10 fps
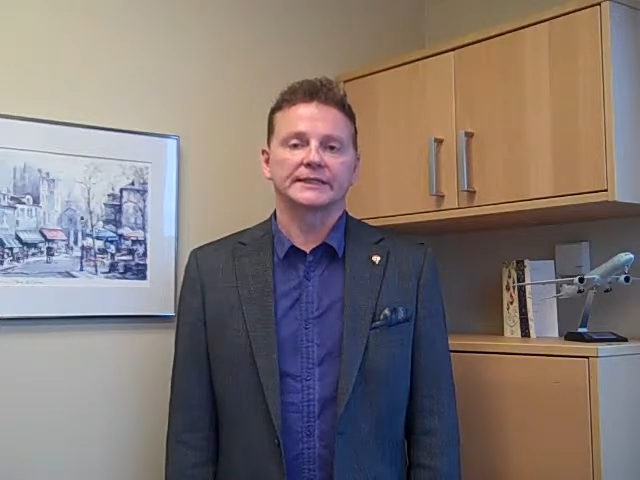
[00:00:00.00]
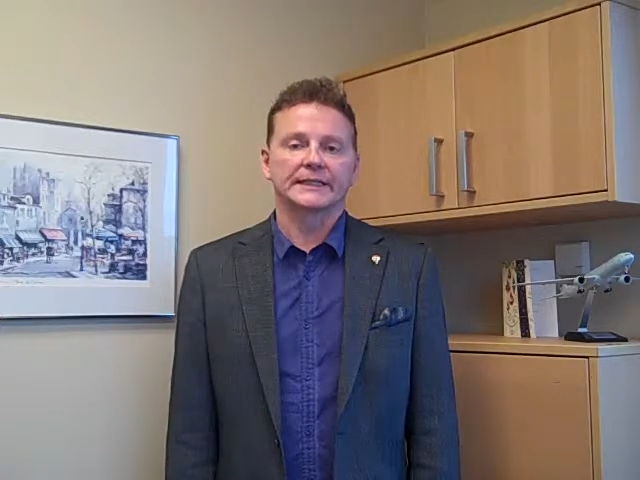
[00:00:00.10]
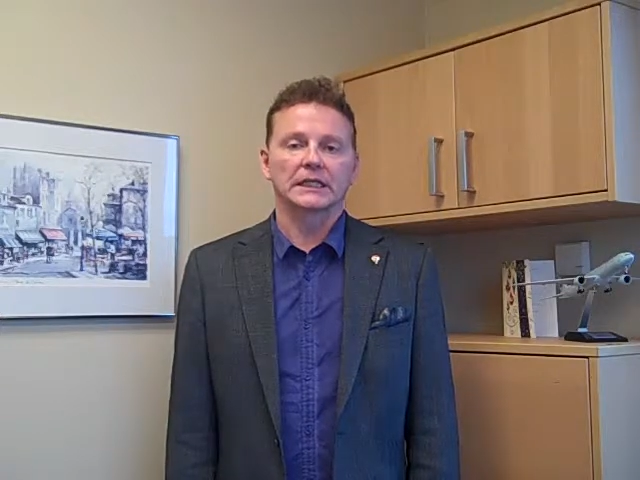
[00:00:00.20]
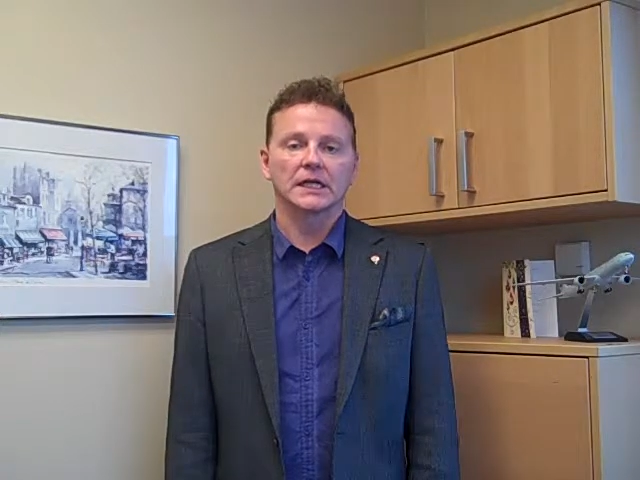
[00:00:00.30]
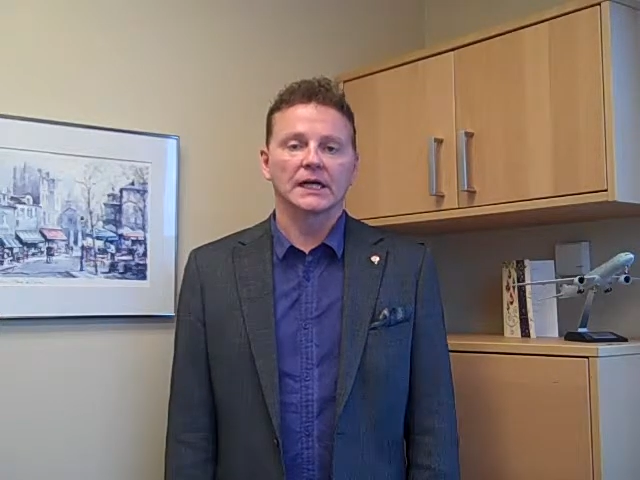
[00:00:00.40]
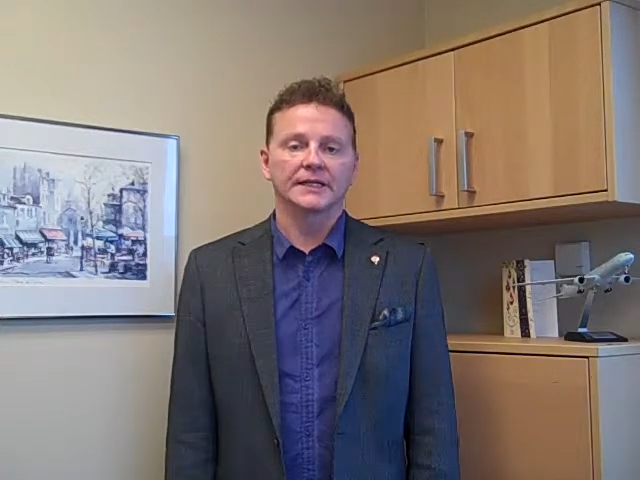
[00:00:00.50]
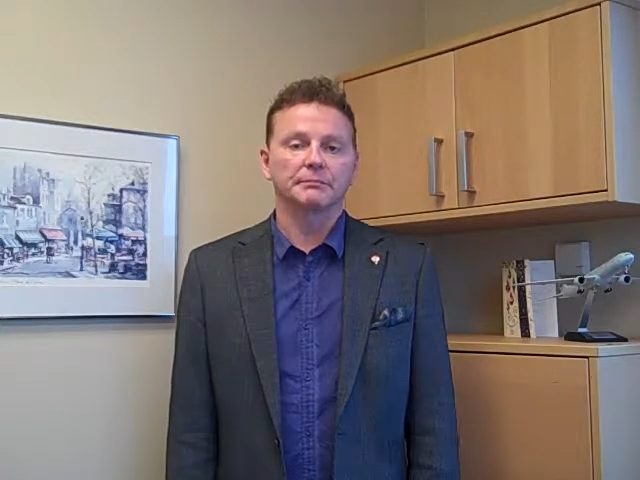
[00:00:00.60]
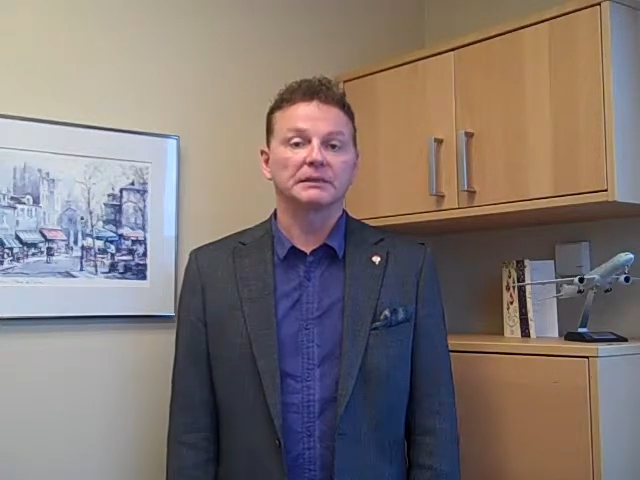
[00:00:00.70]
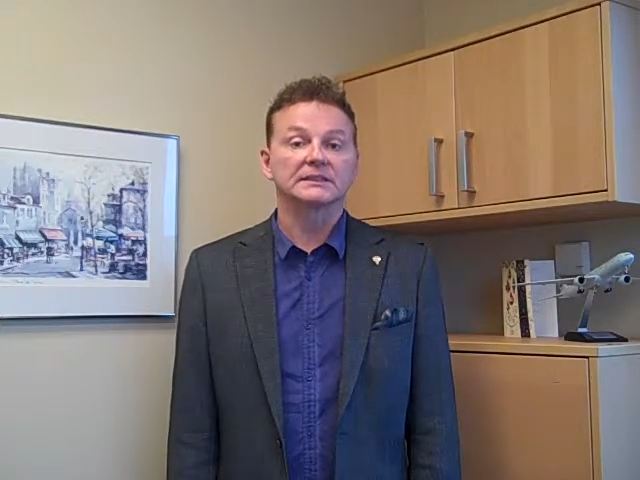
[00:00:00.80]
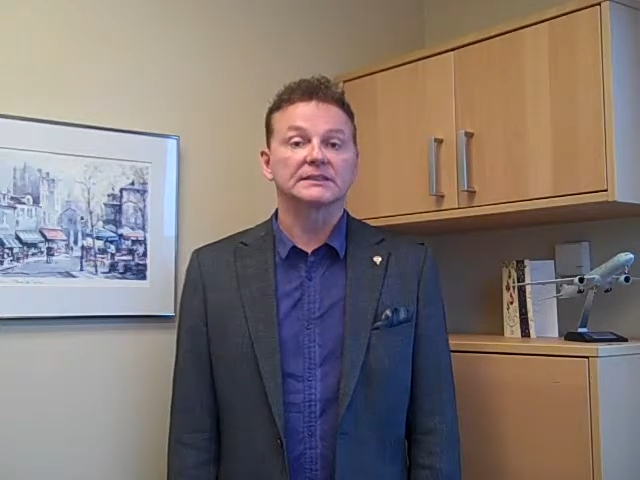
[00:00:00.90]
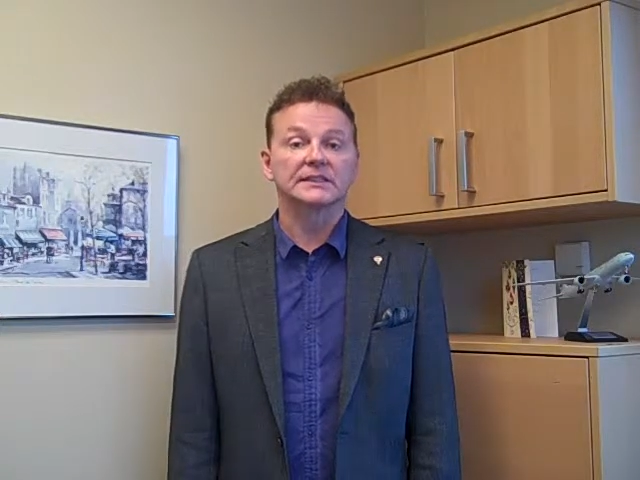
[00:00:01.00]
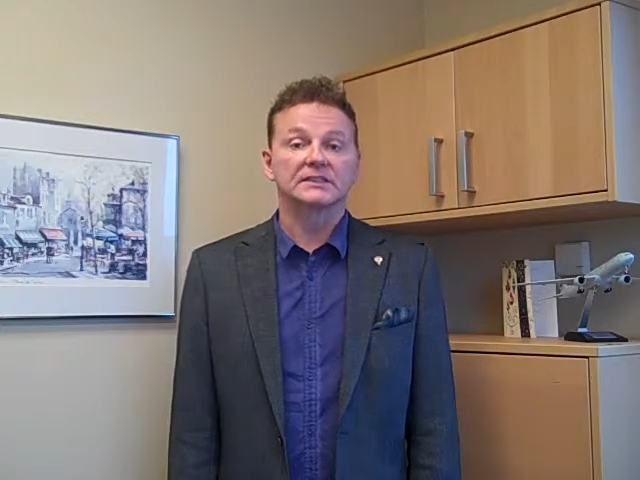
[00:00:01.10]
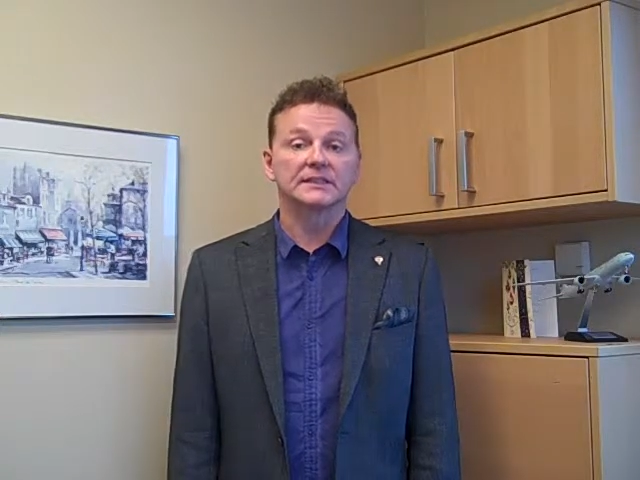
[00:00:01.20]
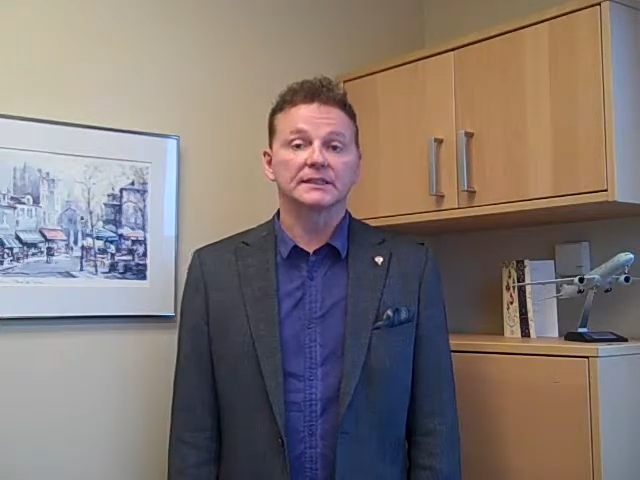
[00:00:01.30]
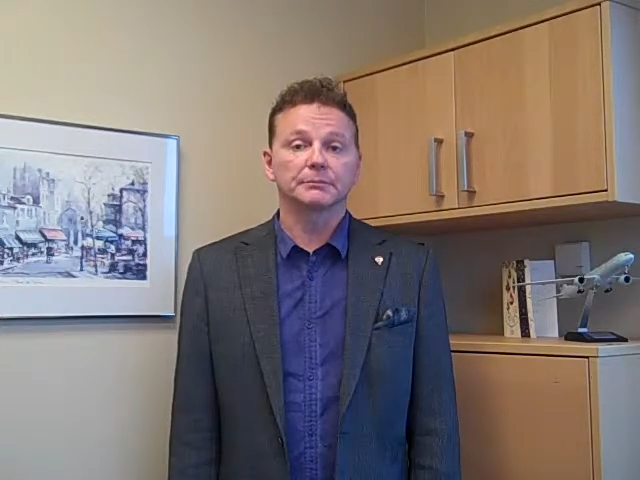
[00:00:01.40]
declined by
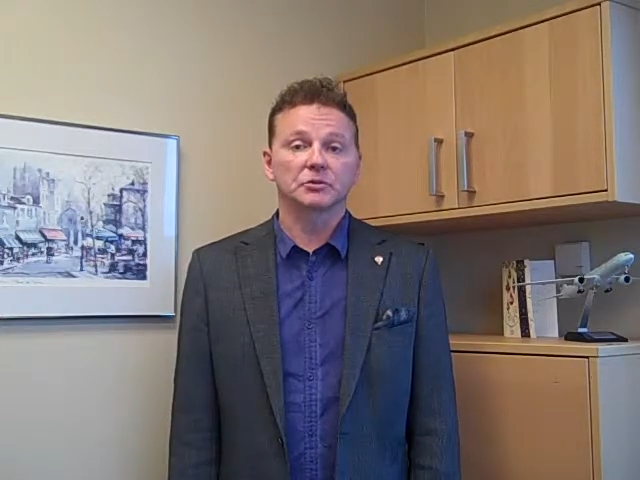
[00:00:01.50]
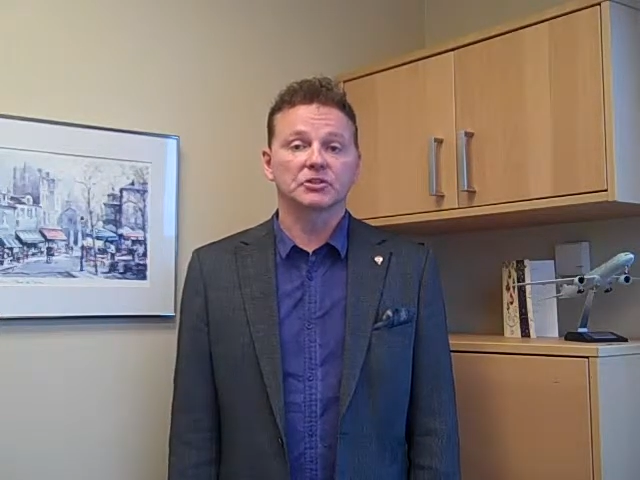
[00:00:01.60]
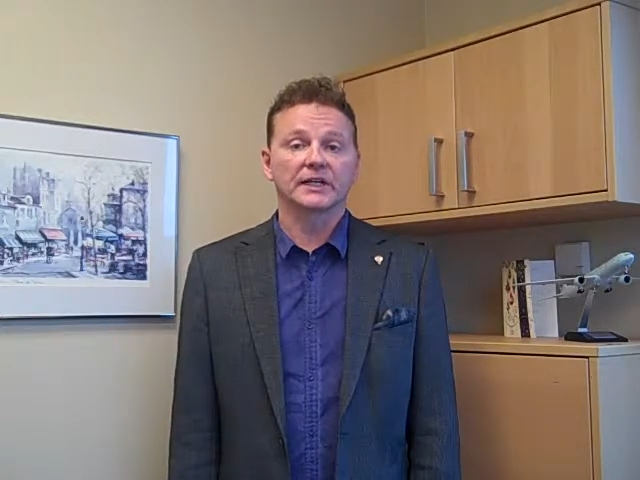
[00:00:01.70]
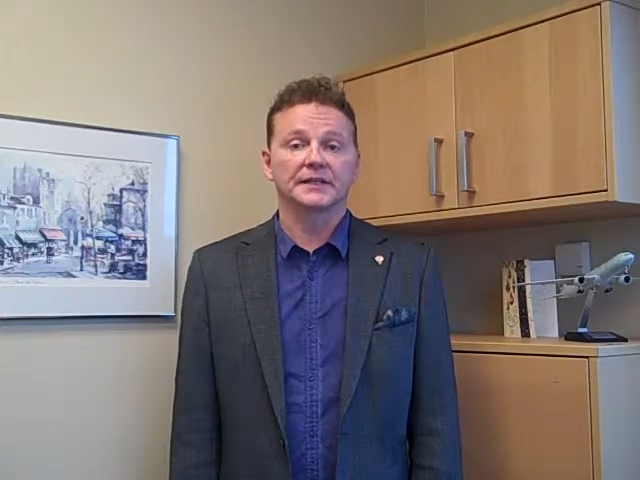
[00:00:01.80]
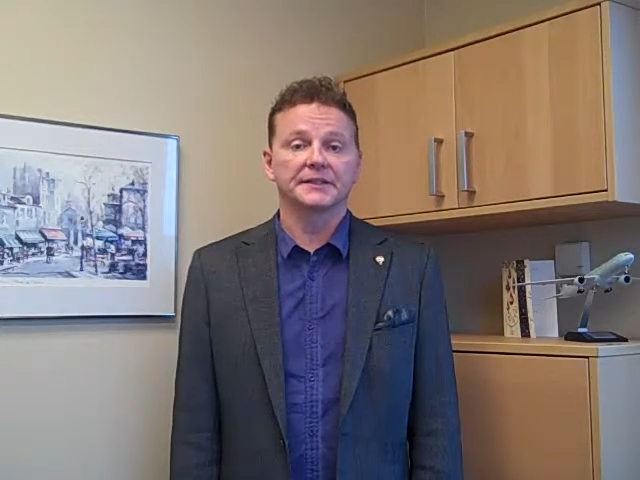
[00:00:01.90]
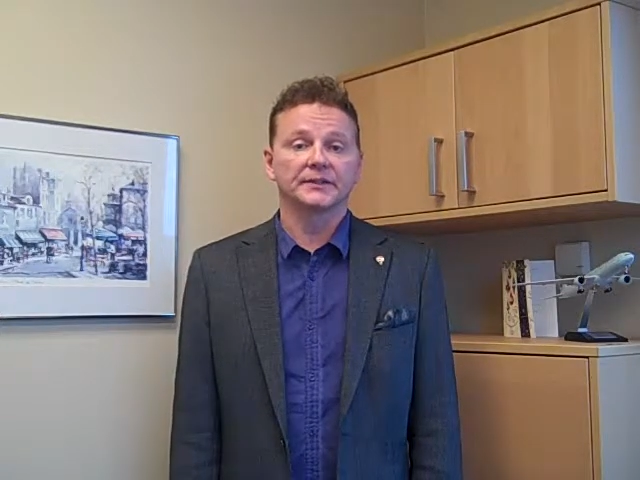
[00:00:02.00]
sixteen percent